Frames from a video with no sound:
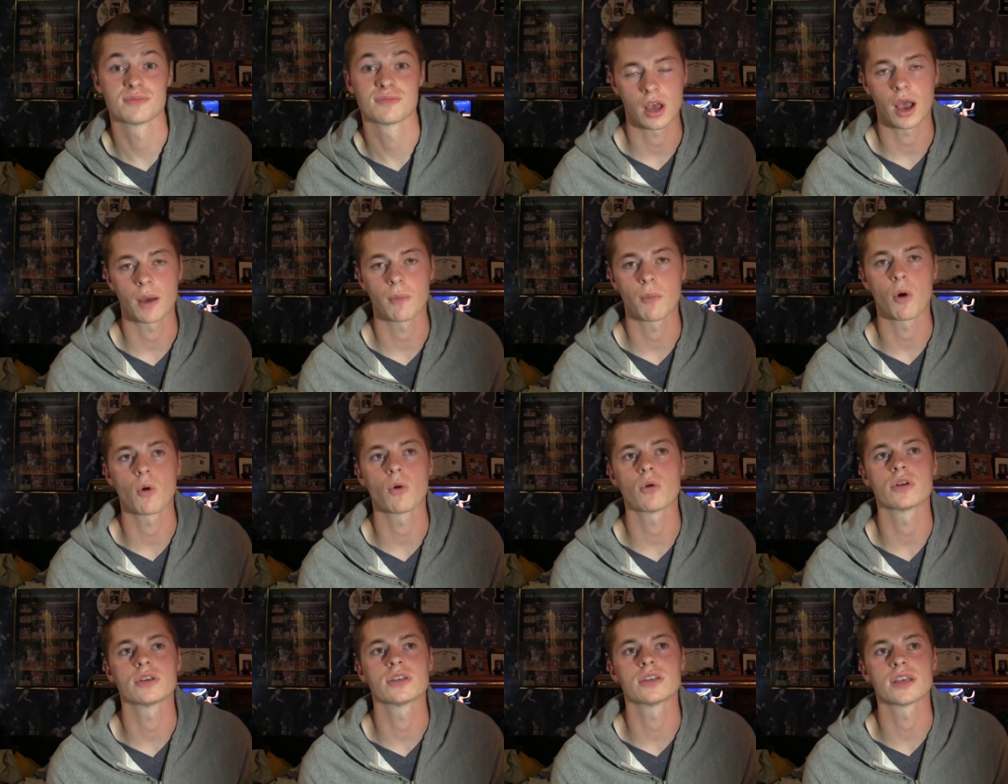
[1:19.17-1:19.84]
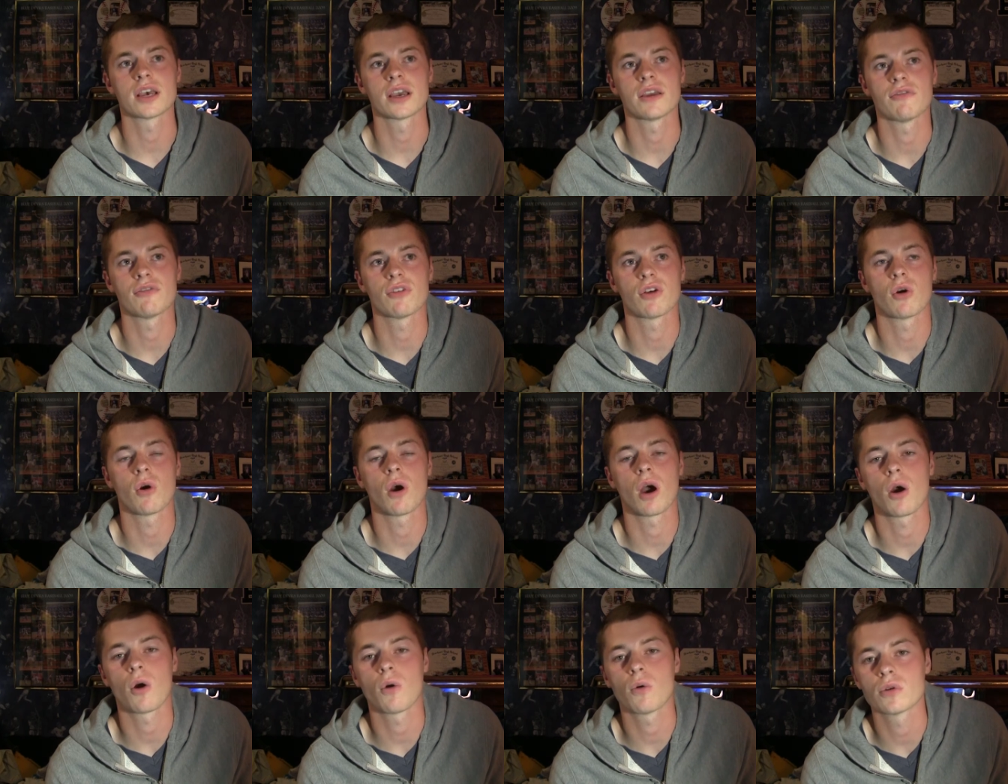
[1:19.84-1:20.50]
I'm always safe though.
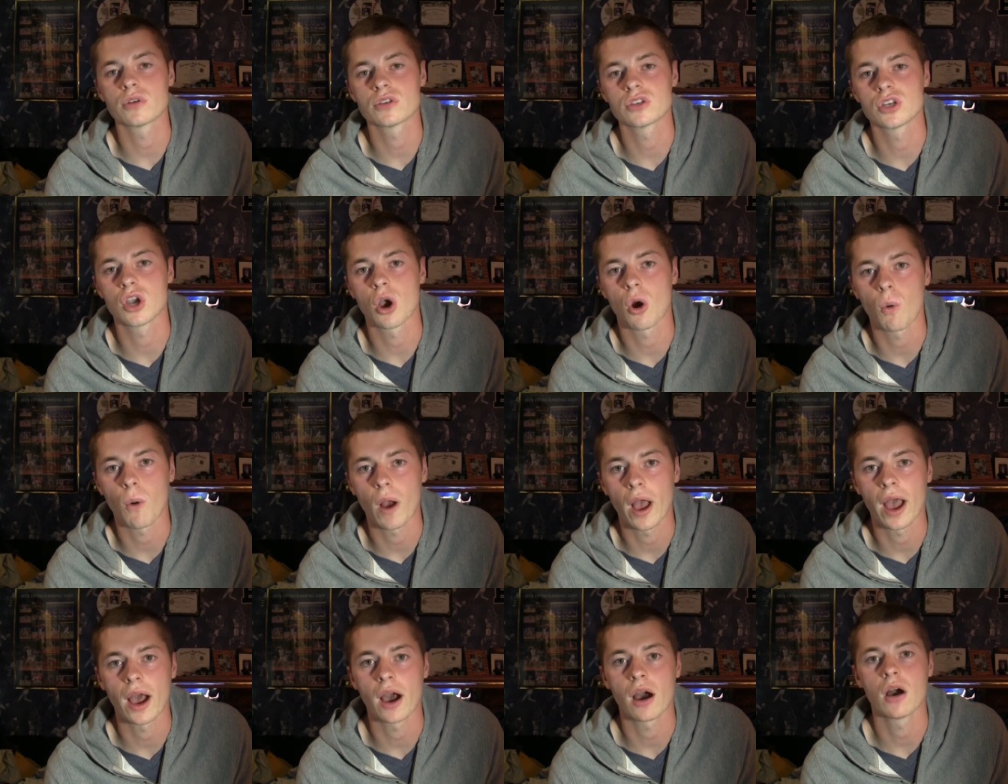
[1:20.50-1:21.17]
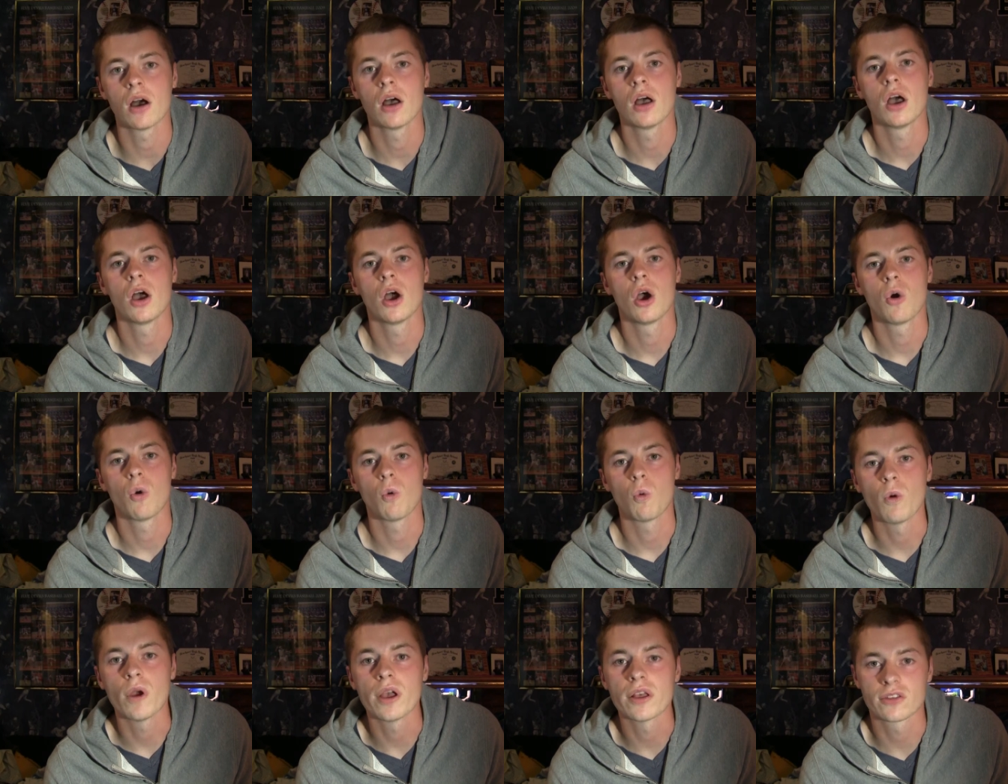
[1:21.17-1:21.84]
I always go out
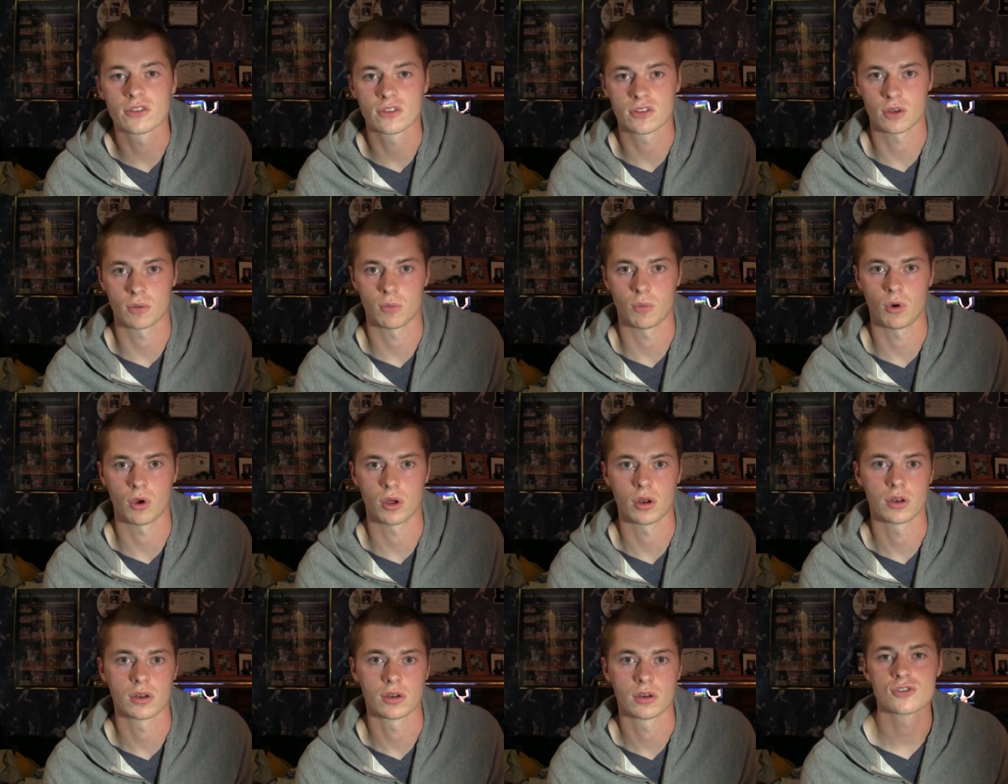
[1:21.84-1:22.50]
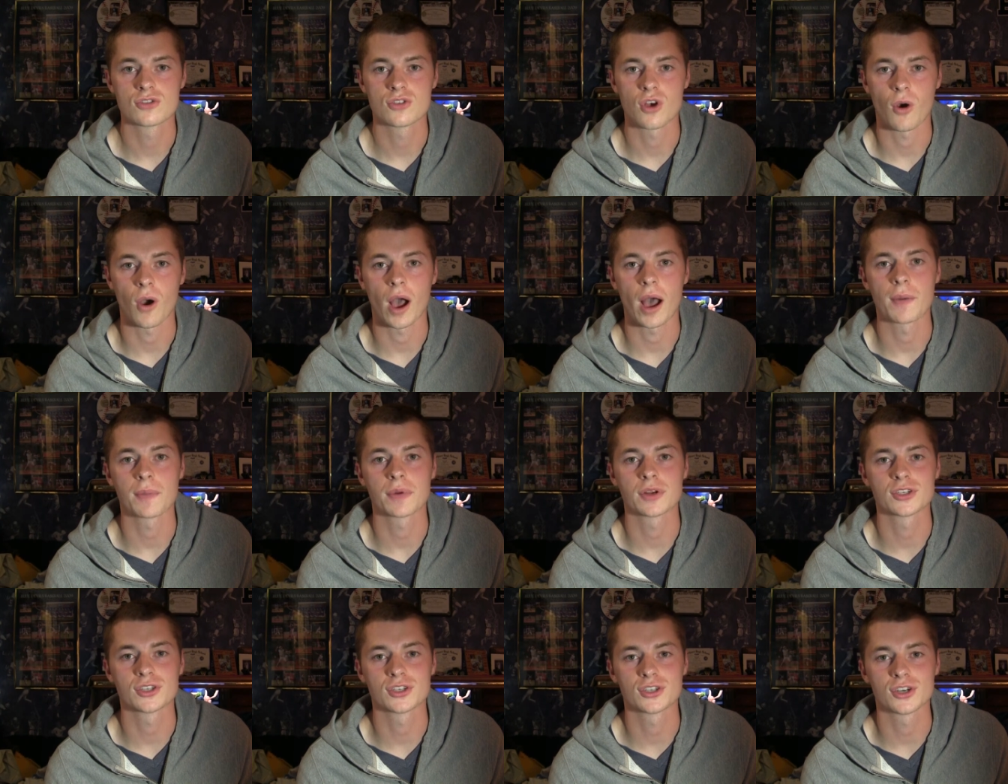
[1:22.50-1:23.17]
with someone, so
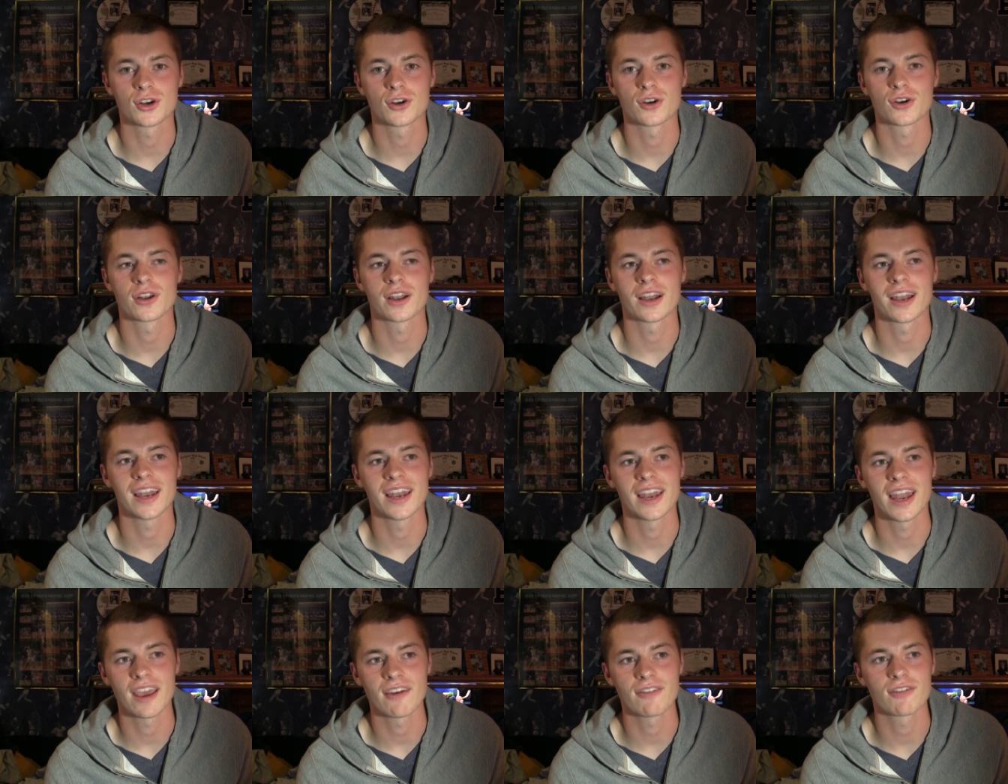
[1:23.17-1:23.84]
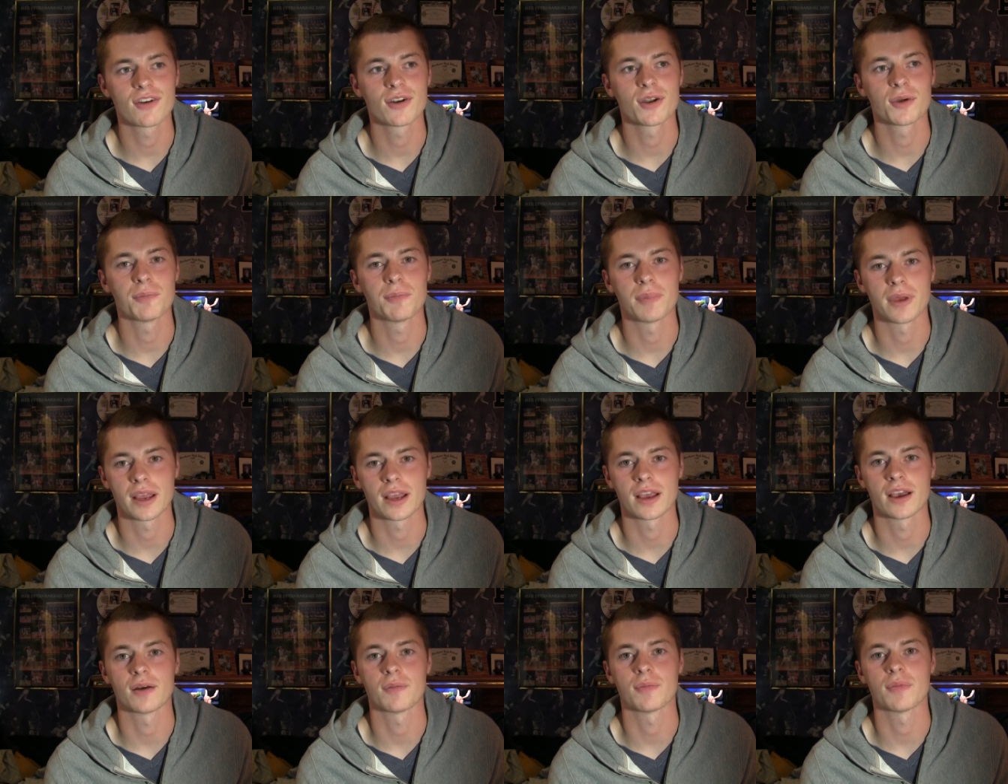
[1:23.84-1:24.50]
I'm assured never to
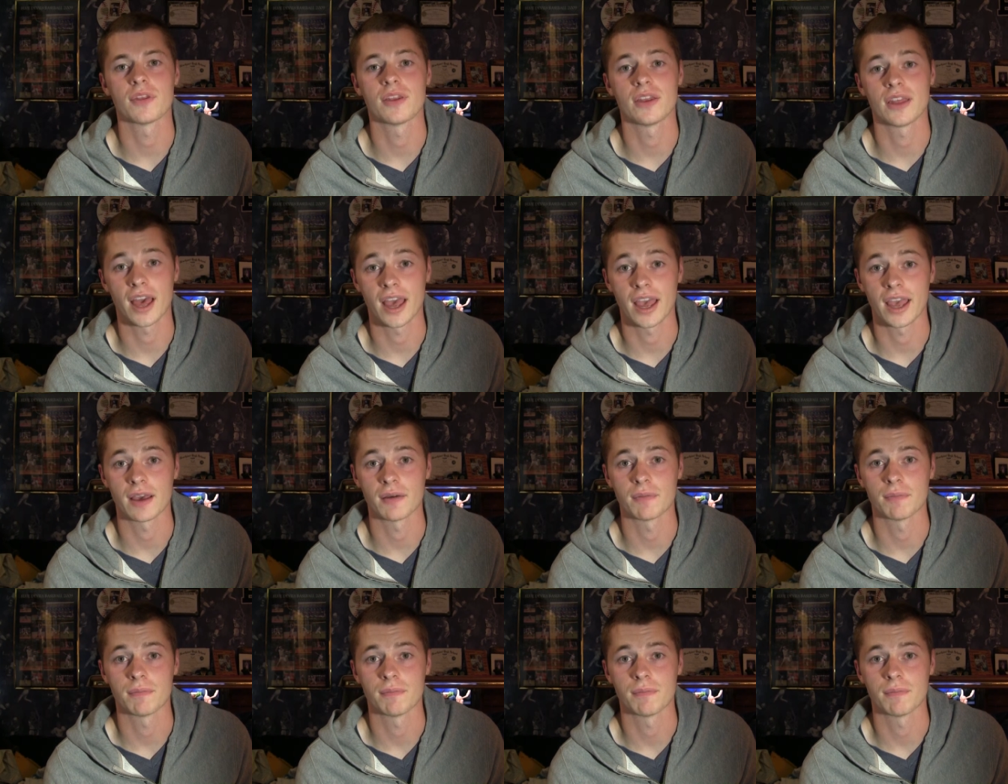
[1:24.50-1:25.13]
pick up the tab.